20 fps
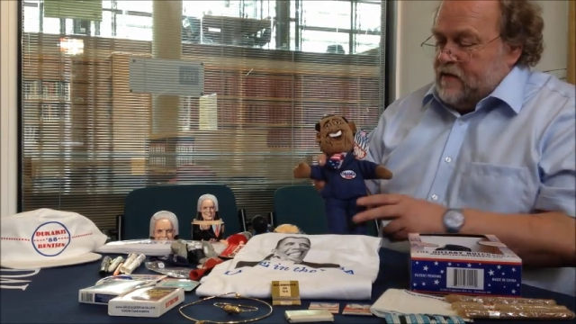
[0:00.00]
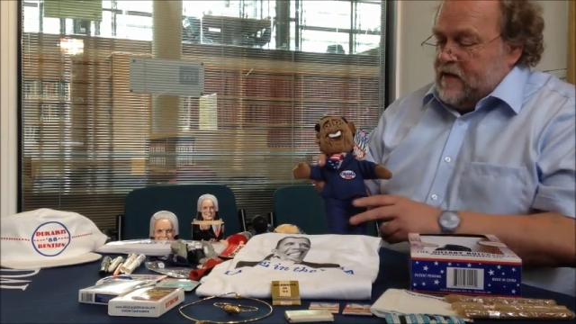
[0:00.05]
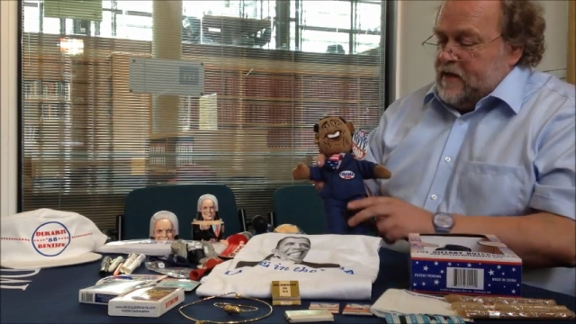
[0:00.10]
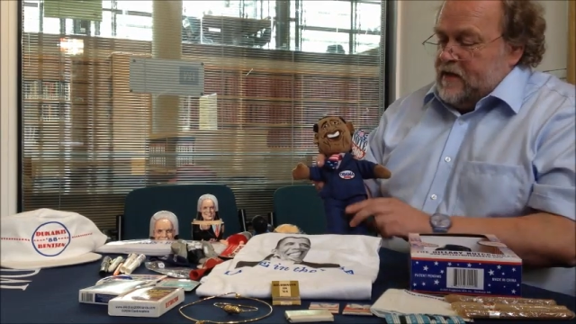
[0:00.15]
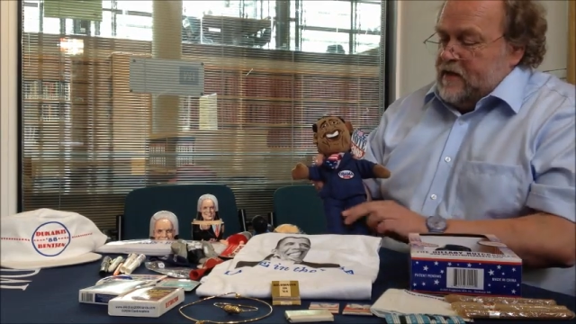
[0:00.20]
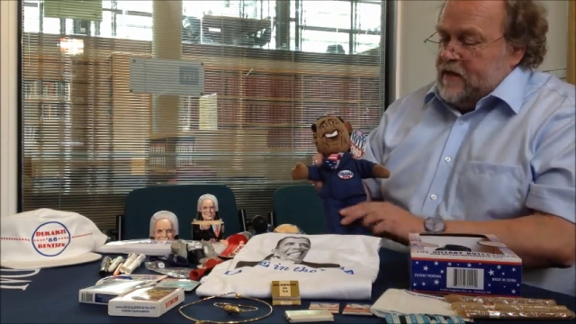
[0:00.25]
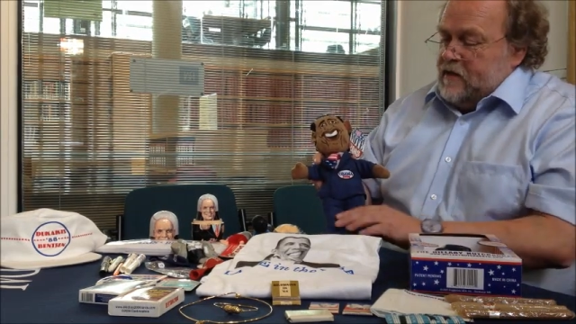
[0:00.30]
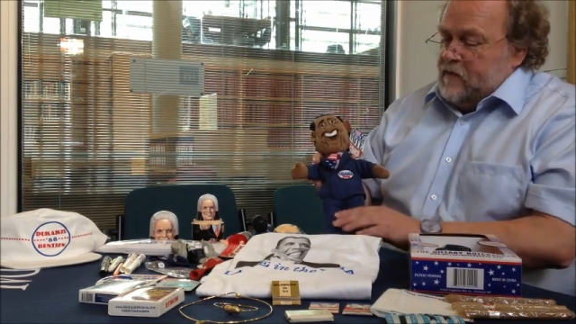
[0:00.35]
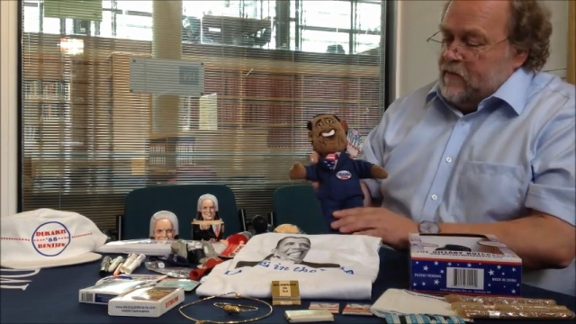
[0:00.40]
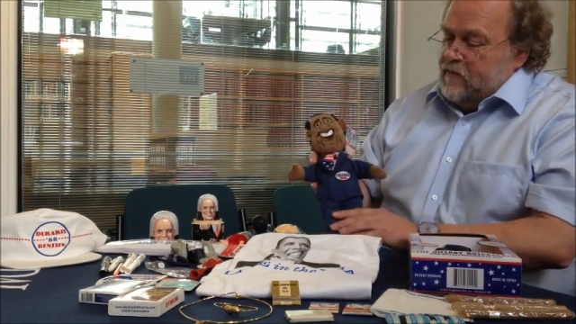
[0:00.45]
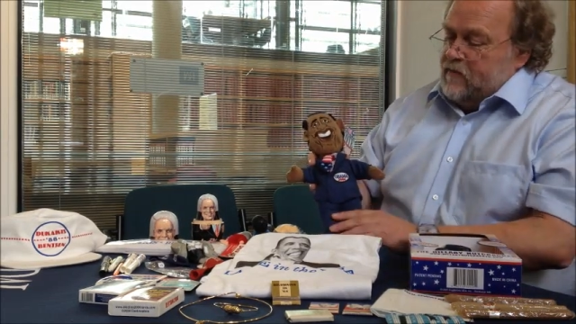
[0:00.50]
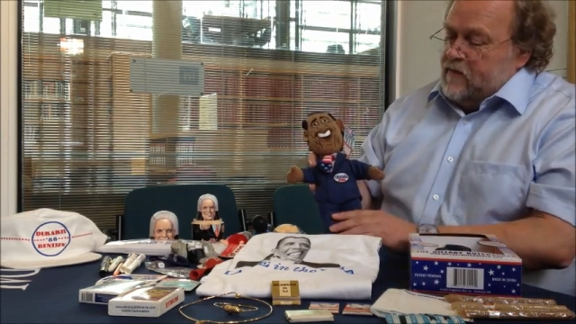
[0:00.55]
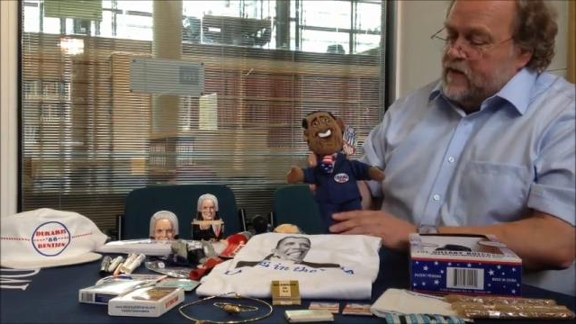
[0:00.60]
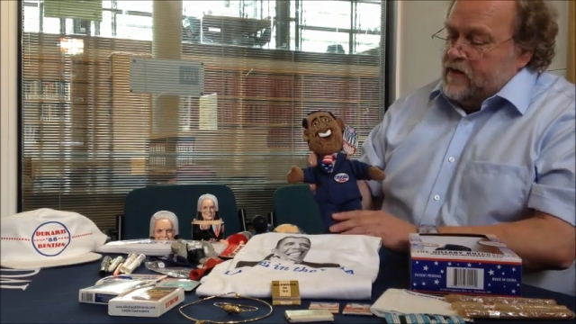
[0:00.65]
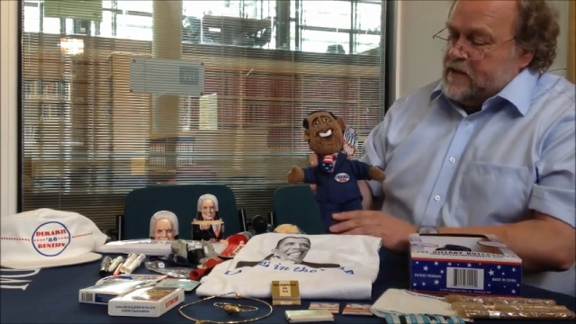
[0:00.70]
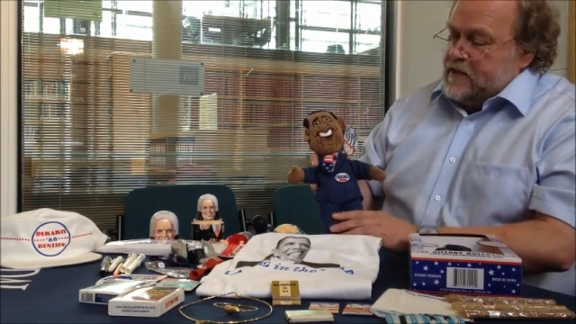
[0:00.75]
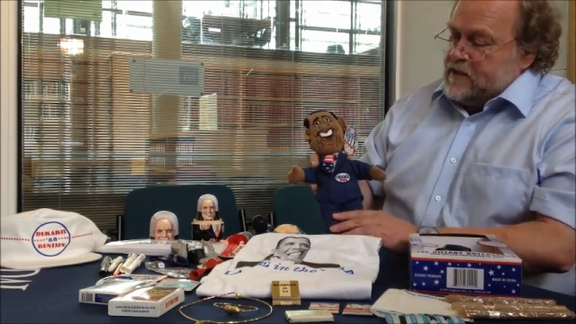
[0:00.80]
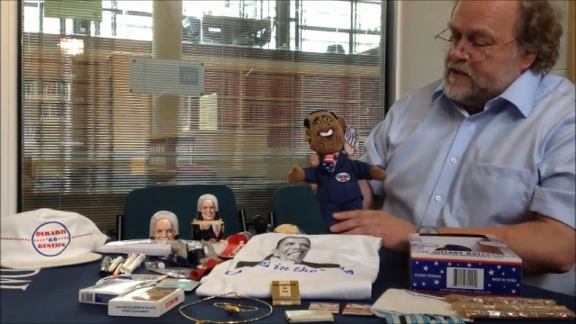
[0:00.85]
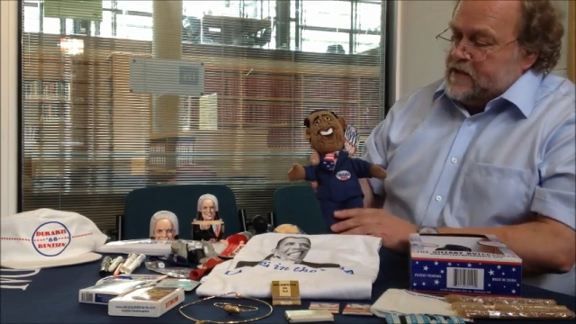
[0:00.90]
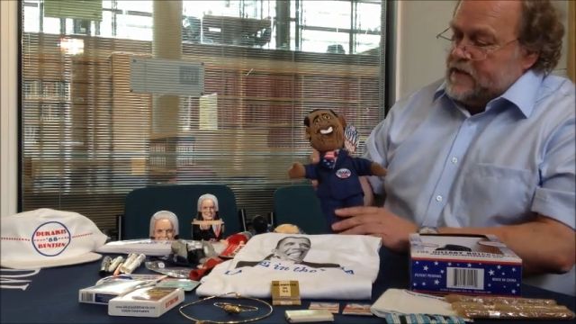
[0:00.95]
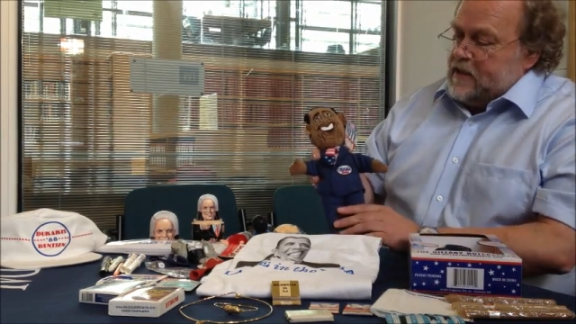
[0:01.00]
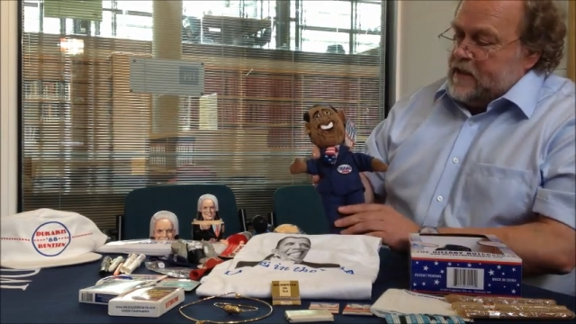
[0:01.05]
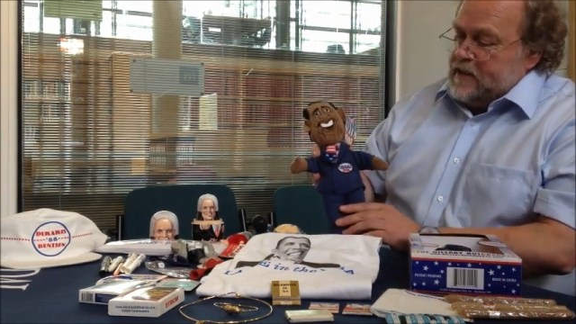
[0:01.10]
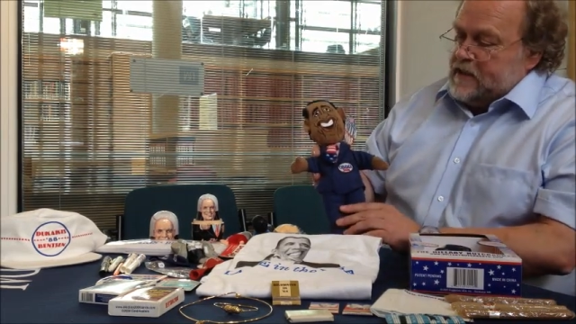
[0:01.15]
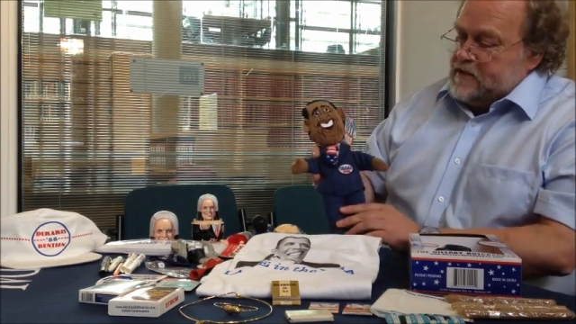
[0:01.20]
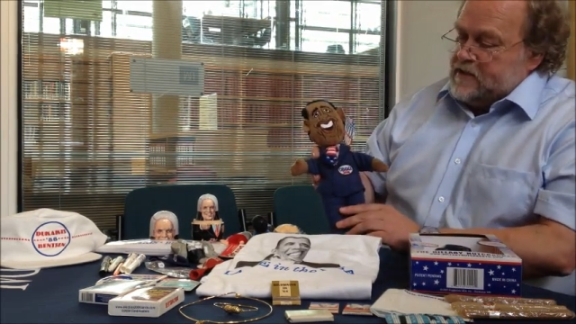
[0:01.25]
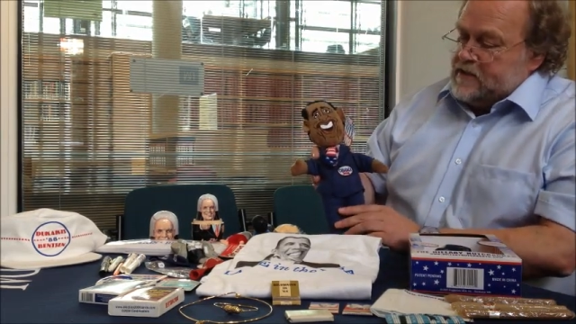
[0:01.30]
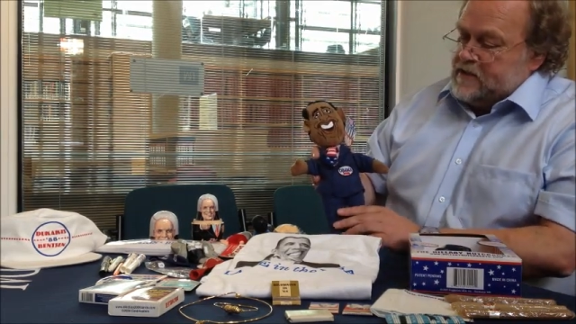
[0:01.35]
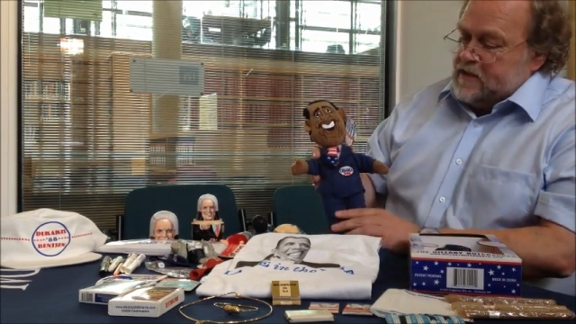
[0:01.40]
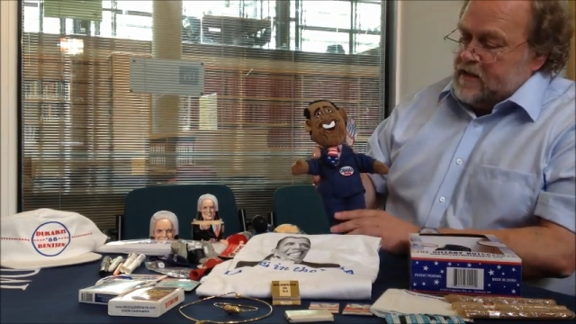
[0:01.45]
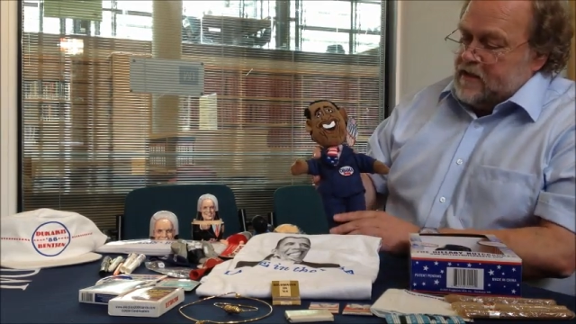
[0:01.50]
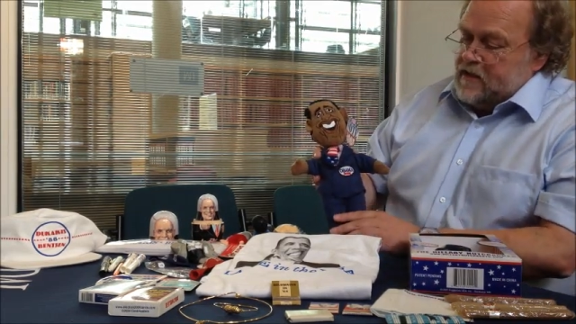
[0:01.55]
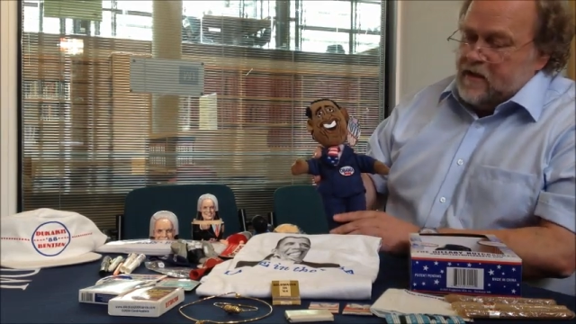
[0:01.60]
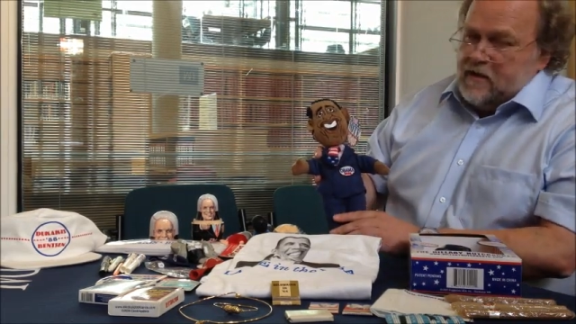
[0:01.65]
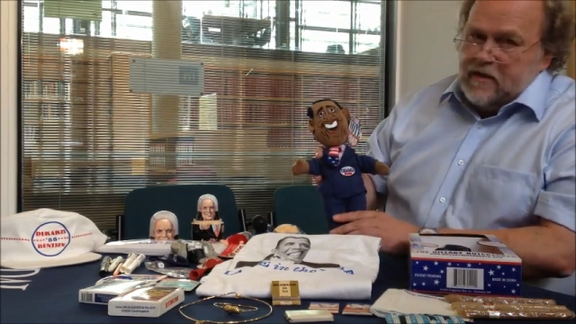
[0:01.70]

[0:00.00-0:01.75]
where here we've got this nice